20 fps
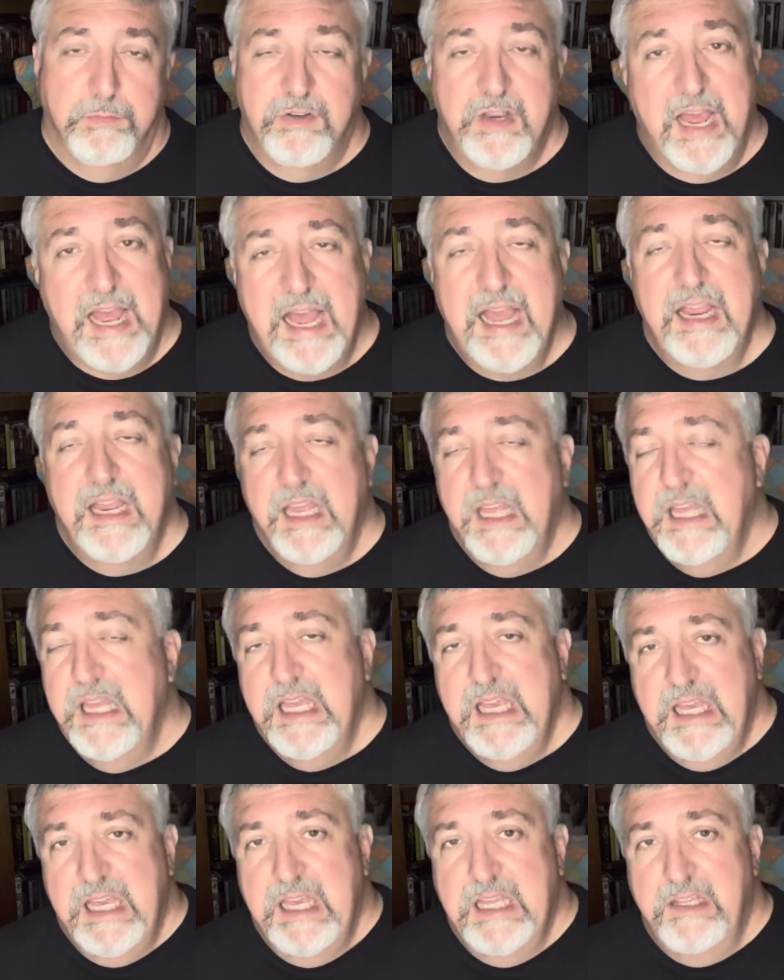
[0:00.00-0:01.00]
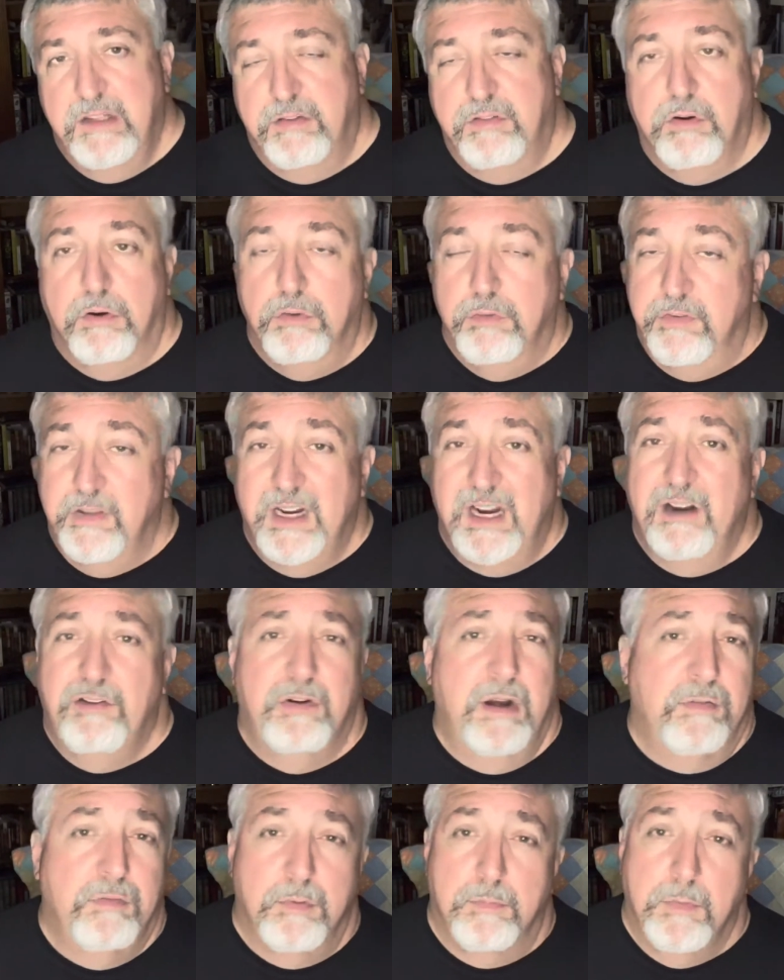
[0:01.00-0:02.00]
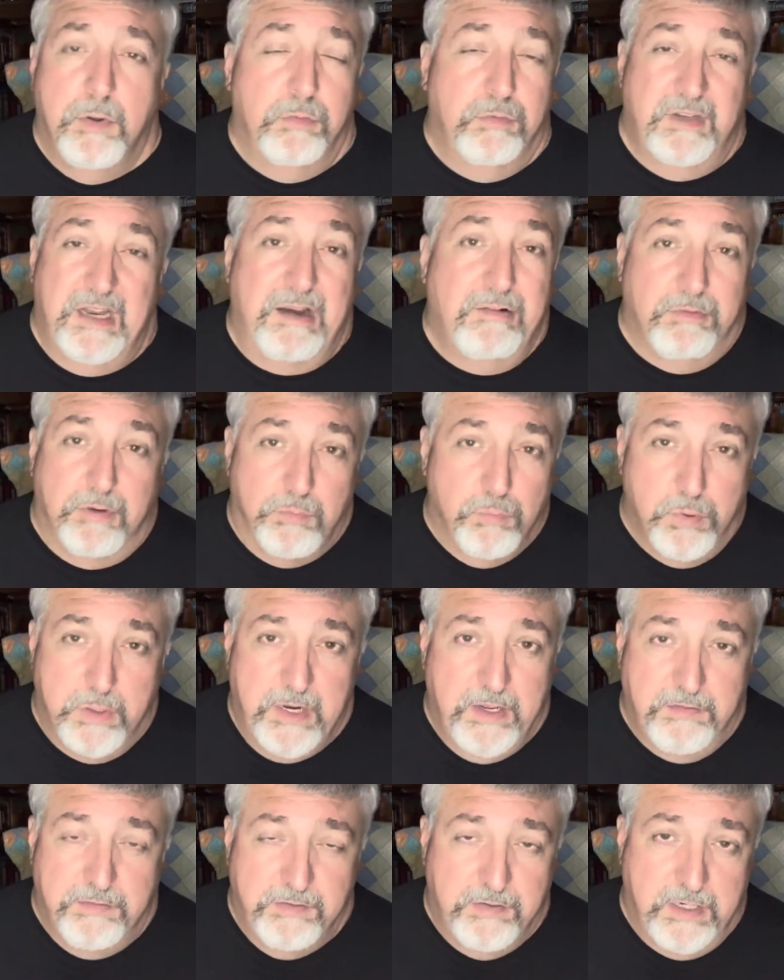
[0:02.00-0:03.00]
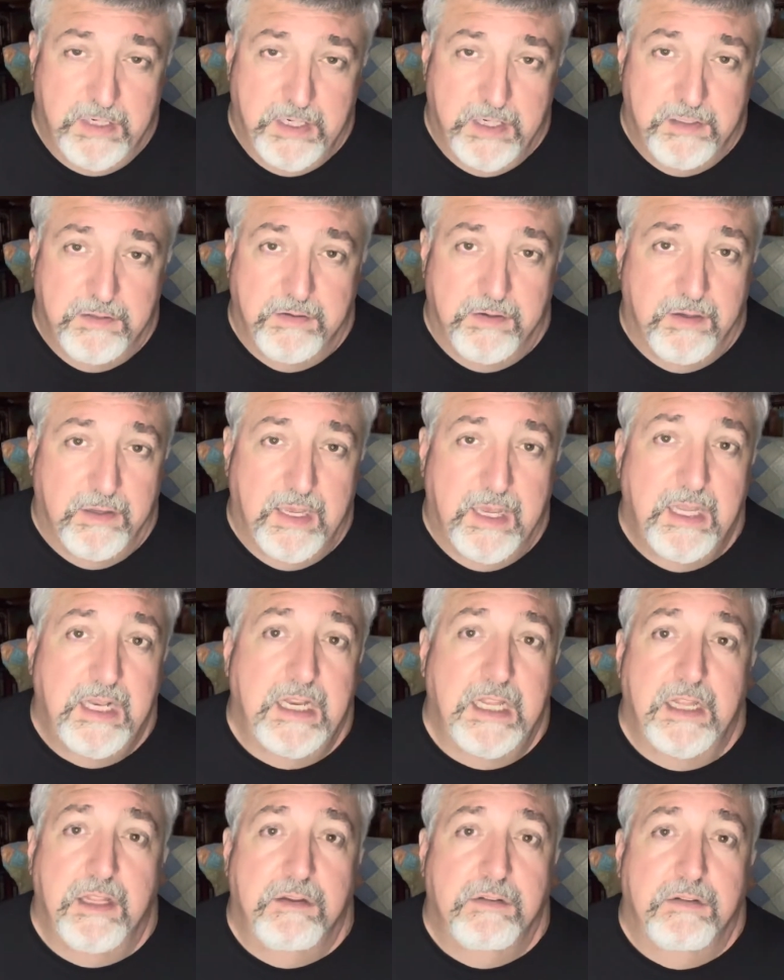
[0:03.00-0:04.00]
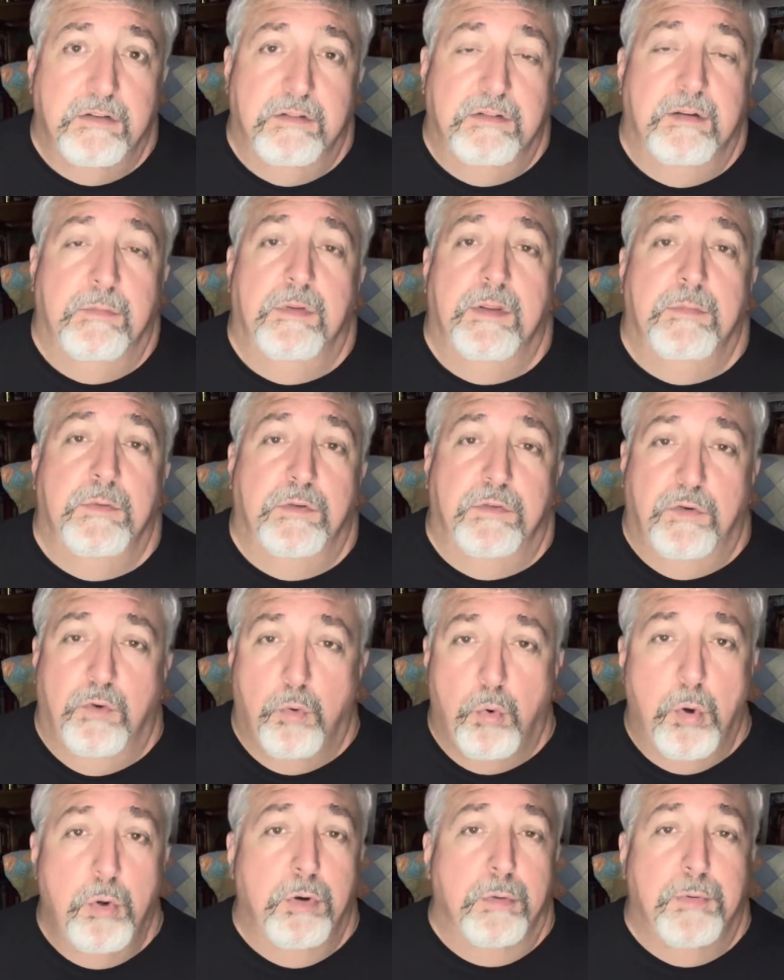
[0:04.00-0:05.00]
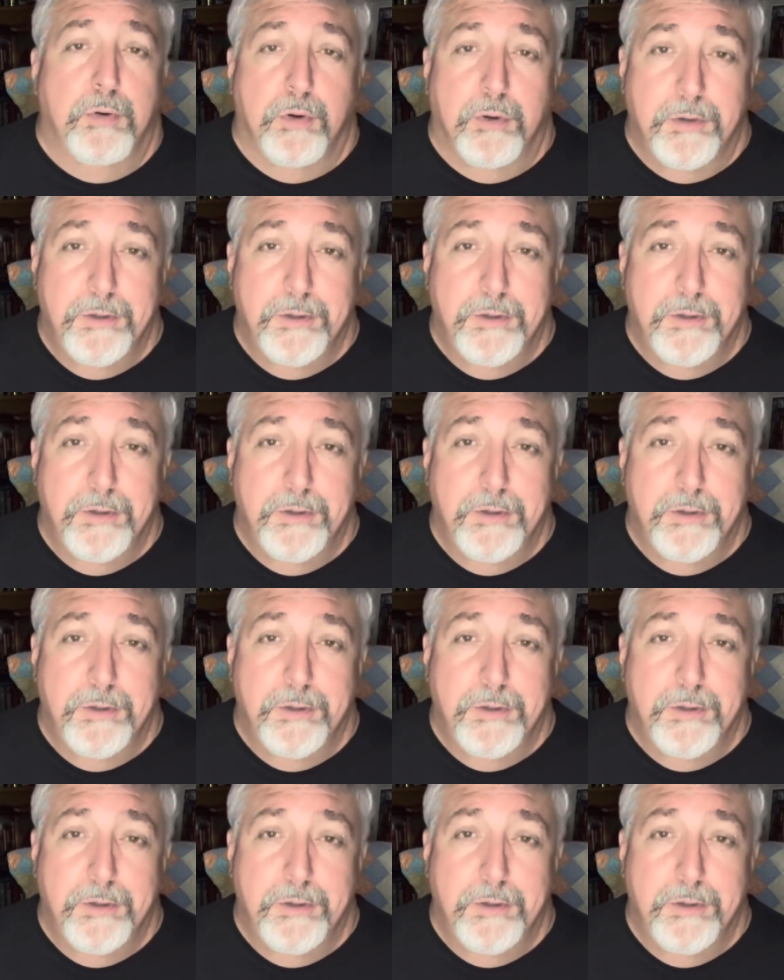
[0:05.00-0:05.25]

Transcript: Now, I in the circles that I travel, most everyone has seen it. Uh, Aliens is some of the most quotable